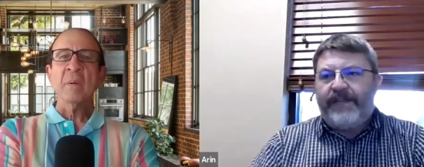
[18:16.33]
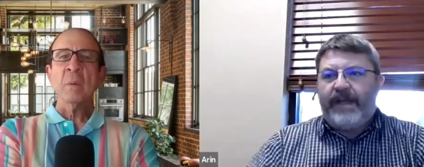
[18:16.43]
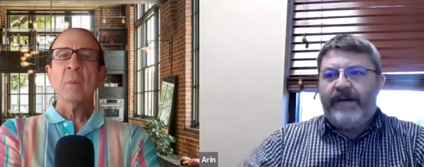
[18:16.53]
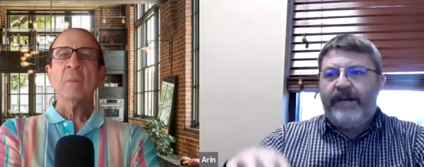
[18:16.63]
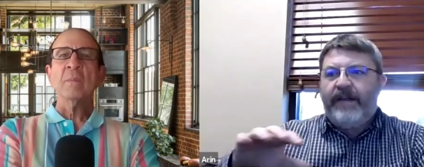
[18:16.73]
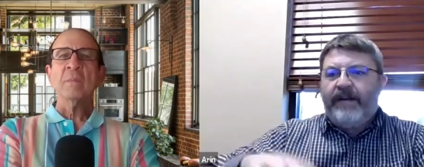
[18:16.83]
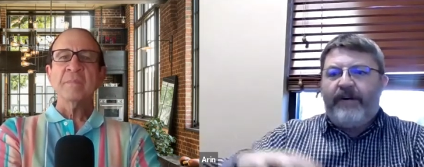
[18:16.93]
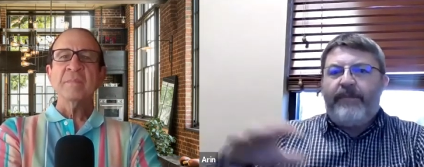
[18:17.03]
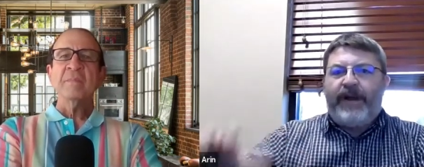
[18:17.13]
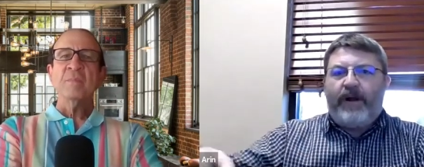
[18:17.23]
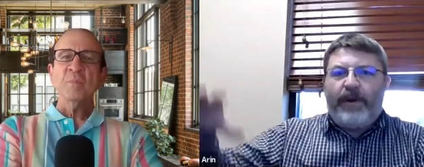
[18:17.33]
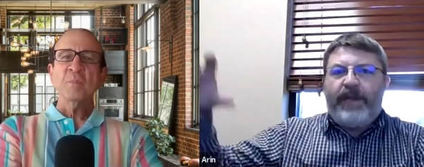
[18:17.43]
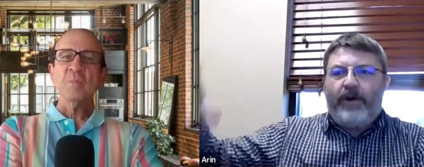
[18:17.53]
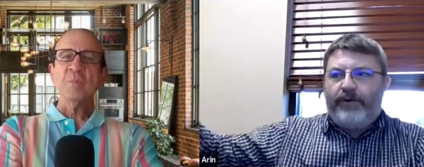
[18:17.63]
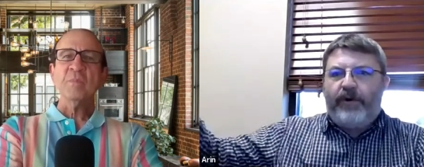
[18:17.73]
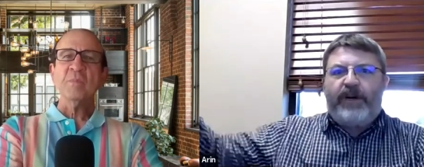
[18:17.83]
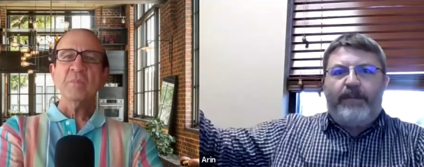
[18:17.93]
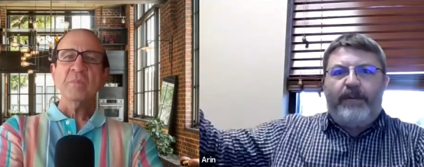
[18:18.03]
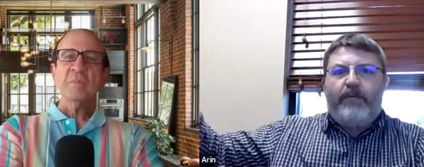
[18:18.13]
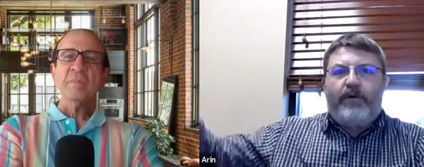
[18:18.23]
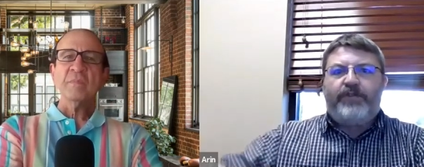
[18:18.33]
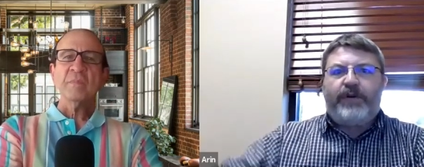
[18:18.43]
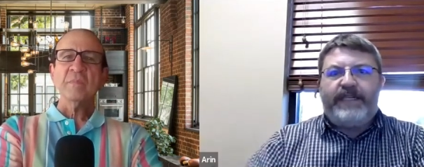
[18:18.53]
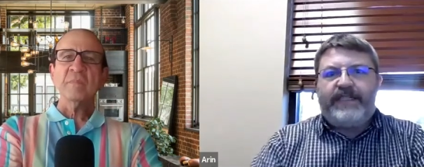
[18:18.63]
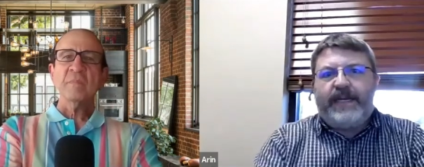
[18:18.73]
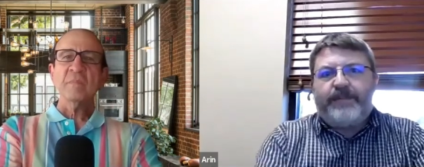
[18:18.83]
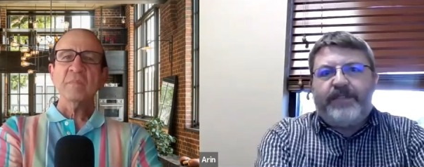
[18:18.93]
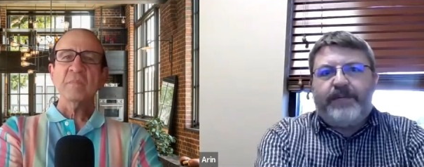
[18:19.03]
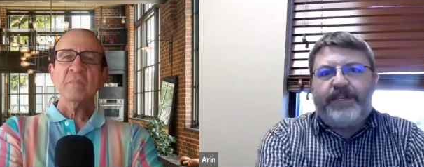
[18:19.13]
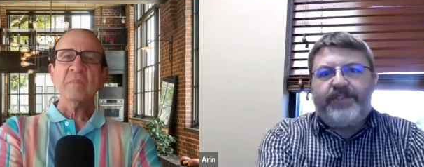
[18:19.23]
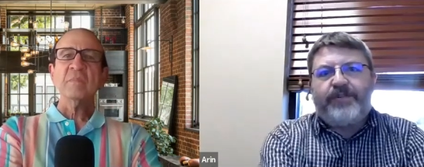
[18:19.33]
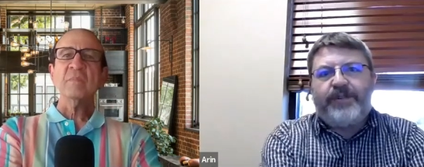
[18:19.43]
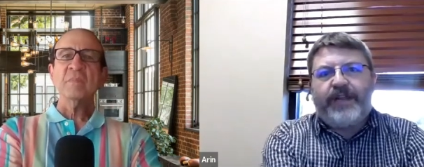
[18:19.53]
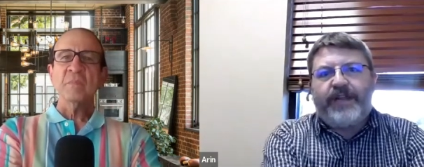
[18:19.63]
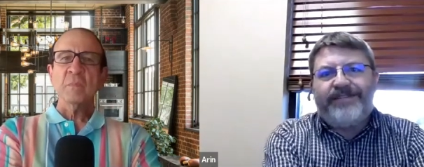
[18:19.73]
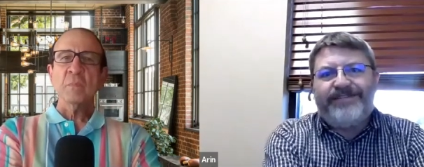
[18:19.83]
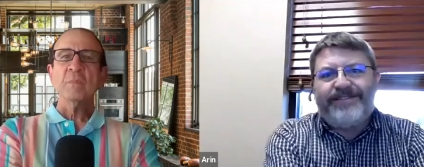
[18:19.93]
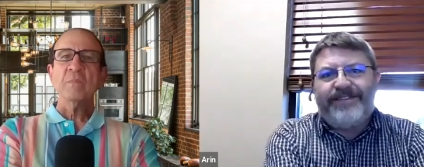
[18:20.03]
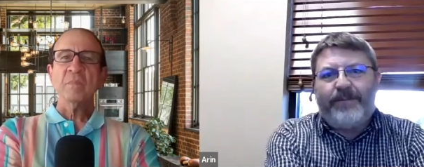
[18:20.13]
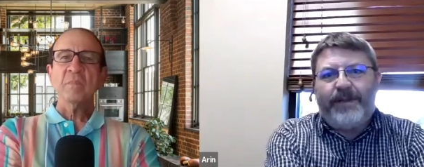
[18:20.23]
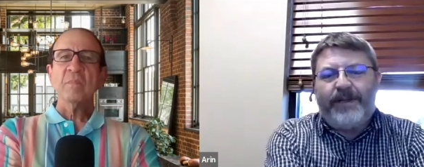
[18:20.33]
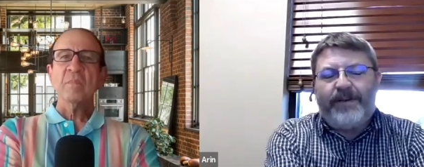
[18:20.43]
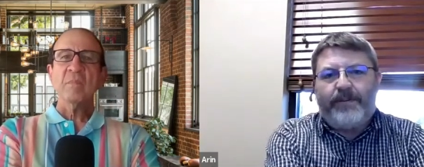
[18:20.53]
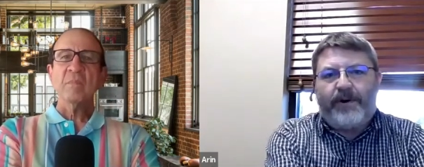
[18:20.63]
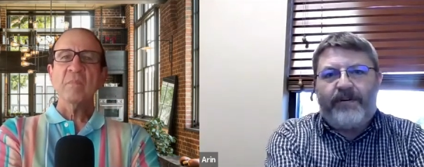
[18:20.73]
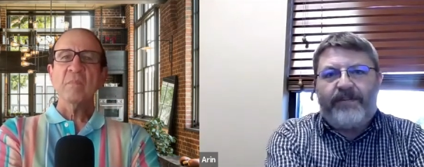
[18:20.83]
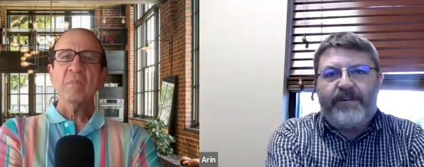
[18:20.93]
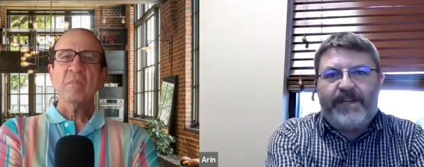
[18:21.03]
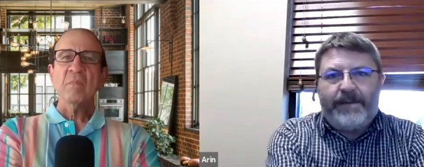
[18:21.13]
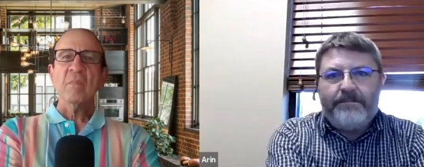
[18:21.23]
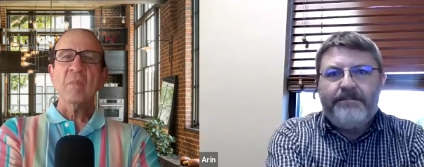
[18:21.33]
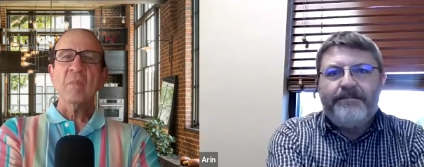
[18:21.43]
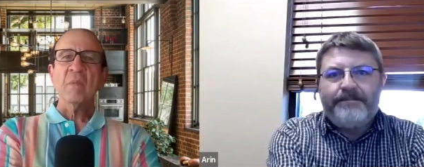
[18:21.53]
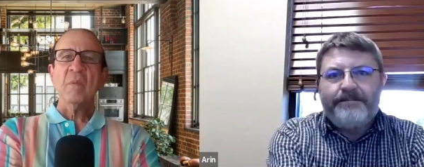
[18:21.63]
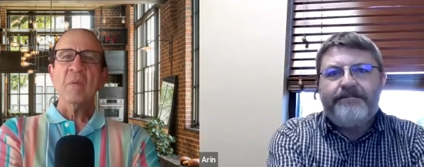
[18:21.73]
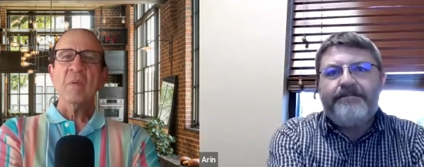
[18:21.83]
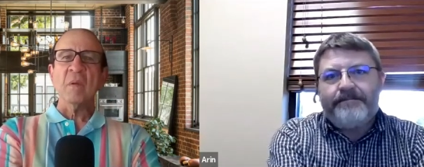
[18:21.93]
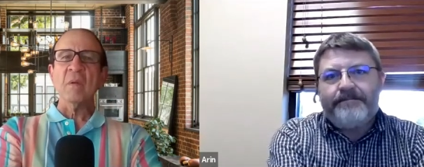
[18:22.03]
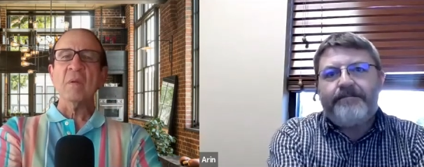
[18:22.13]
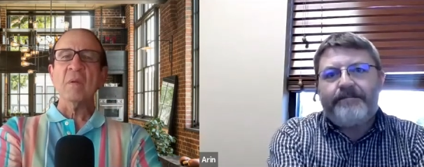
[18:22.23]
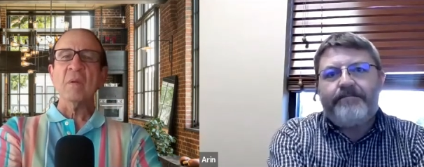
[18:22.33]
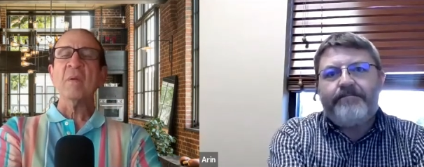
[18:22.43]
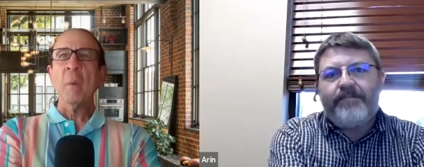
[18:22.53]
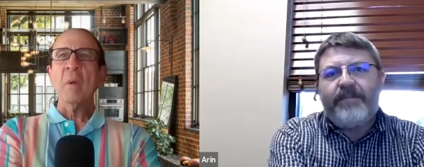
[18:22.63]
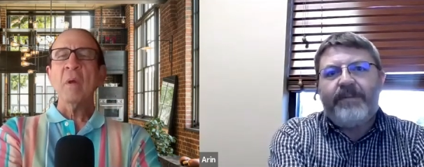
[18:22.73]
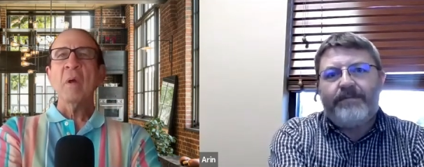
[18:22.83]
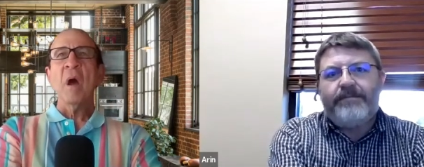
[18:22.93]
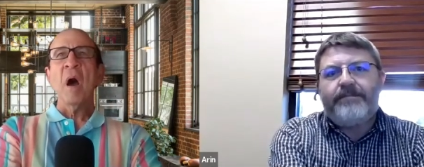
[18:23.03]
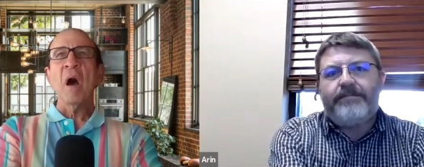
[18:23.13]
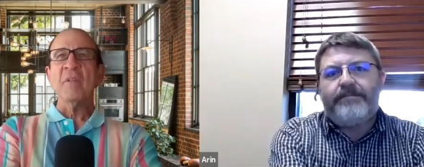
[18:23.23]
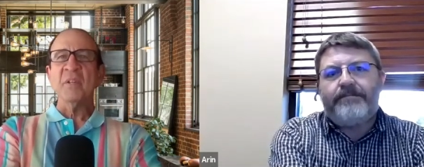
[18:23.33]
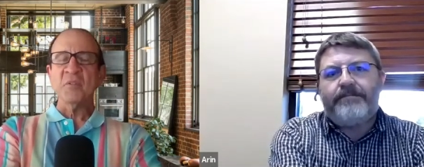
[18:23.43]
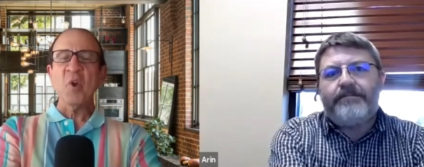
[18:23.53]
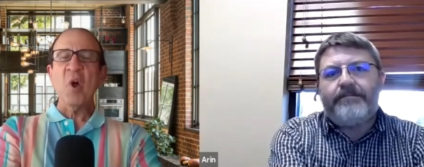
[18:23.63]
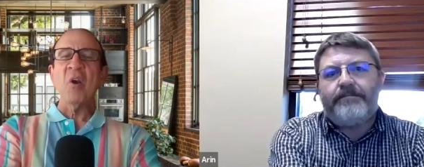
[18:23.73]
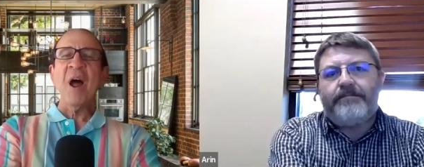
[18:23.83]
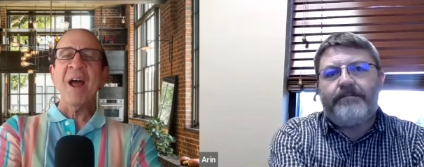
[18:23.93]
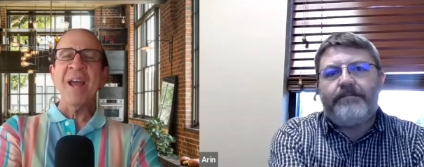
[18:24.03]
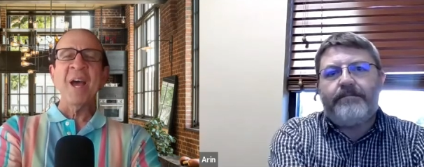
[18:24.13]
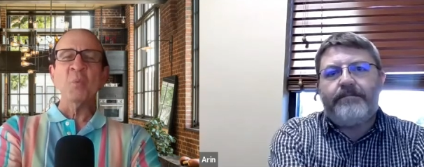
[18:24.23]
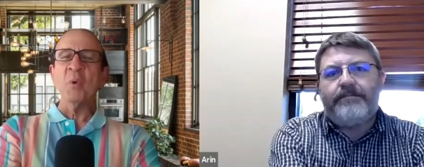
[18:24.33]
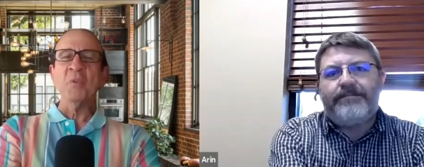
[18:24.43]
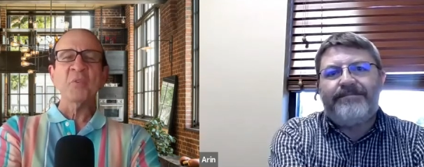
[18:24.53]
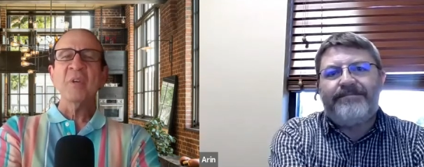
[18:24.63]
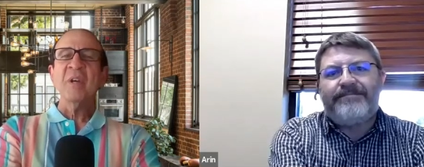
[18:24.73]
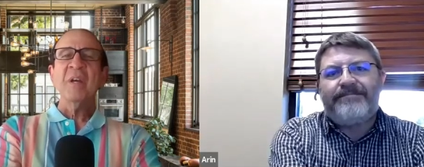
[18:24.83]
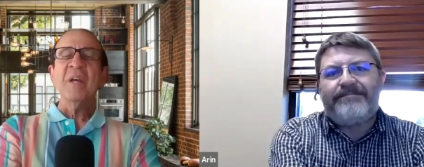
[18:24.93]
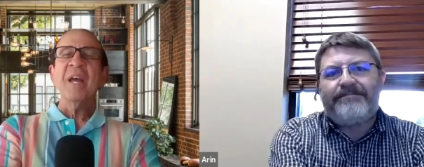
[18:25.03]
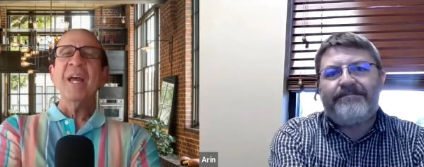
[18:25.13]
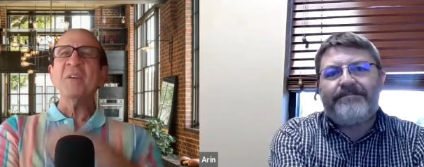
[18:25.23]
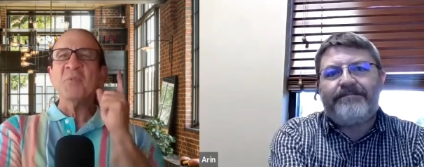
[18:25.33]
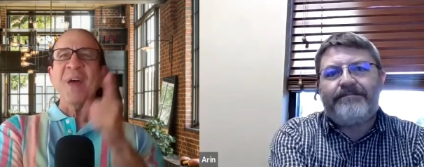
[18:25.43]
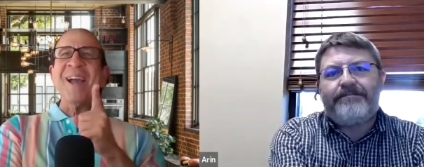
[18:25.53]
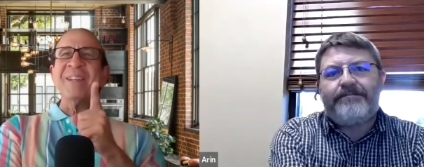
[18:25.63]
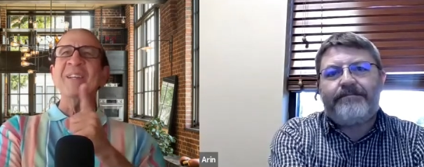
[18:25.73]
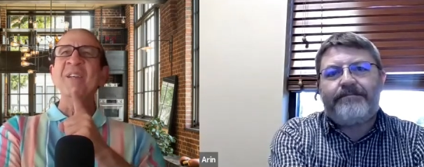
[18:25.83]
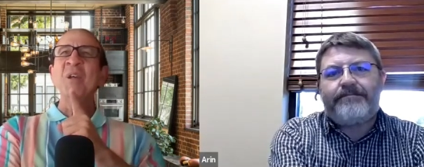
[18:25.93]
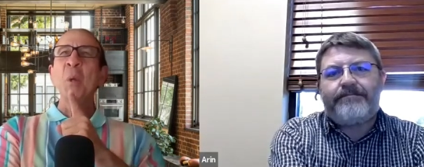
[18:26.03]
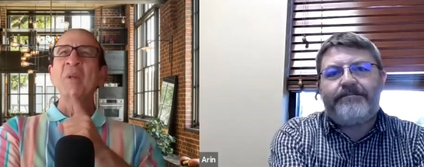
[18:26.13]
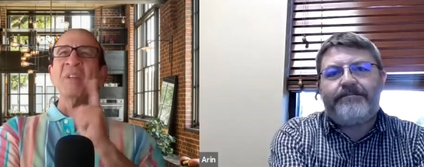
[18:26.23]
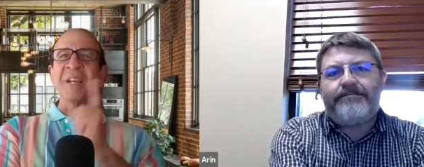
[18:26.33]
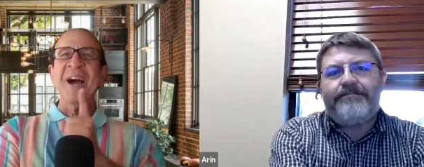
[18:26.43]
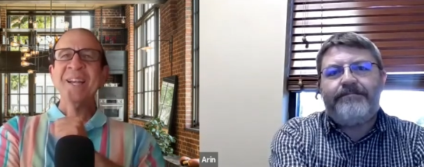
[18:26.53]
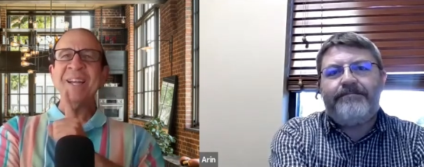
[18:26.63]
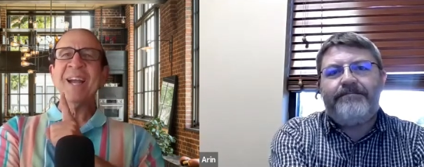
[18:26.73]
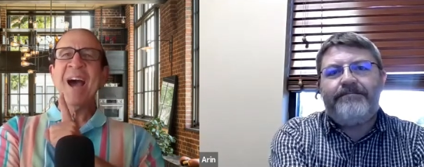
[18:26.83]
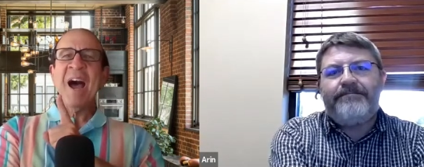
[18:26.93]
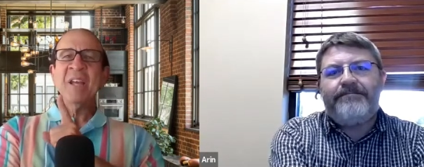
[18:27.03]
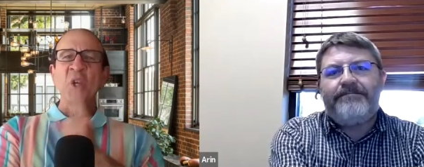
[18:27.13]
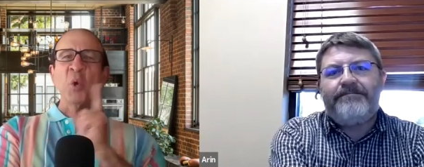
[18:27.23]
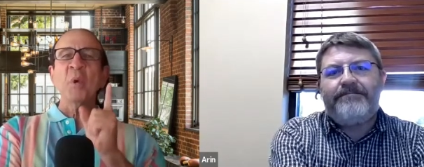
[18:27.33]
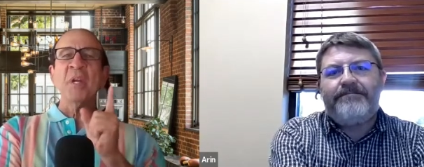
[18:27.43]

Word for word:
Speaker 1: And then from there, we go through a couple more training steps to make sure they can, you know, be a good part of our team.
Speaker 2: Mm-hmm. Uh, the installer I had was exactly the kind of guy you would